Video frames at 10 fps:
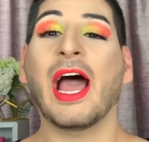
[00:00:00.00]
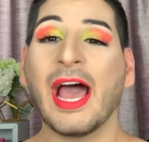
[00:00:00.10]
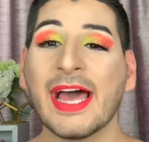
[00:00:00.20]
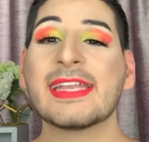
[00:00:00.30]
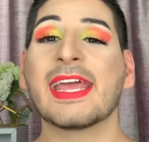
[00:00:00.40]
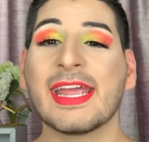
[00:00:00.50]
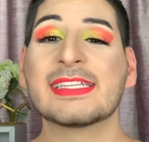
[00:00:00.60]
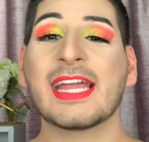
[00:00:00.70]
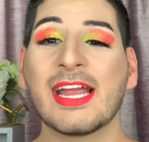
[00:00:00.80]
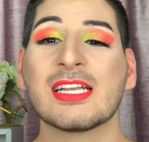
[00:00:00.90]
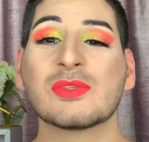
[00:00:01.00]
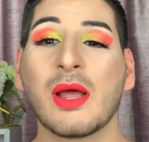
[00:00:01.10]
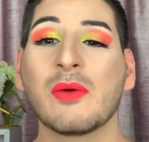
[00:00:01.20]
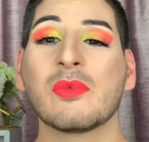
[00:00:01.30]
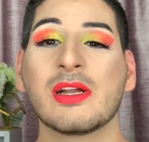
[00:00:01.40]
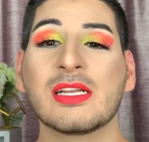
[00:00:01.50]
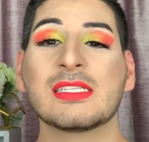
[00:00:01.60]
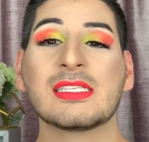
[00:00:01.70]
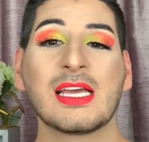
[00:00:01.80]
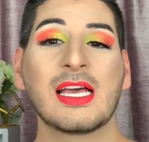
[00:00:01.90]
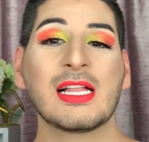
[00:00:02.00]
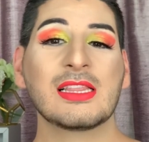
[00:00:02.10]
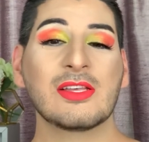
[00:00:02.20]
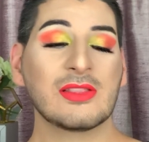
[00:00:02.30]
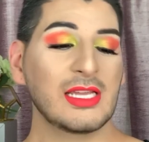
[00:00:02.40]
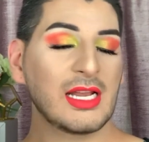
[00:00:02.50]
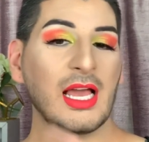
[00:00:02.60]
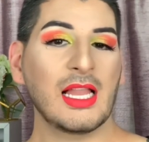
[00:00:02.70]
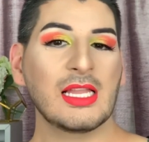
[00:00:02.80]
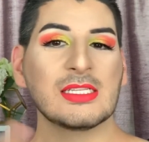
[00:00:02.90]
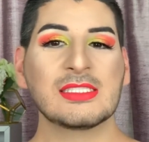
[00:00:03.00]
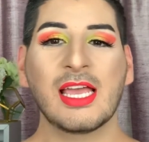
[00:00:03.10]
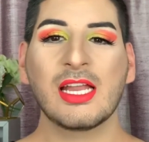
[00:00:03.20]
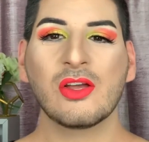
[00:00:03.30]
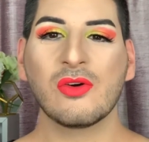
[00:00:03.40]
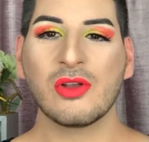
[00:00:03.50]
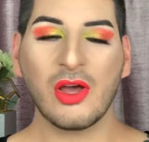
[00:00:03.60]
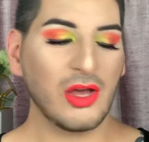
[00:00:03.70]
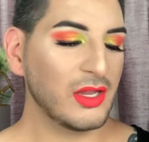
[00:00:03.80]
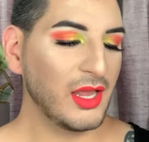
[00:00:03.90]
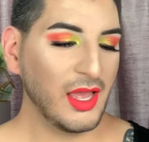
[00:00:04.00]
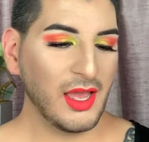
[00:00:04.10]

Hot-ish hair. That's why I'm wearing this little thing, and I got a little tan going on.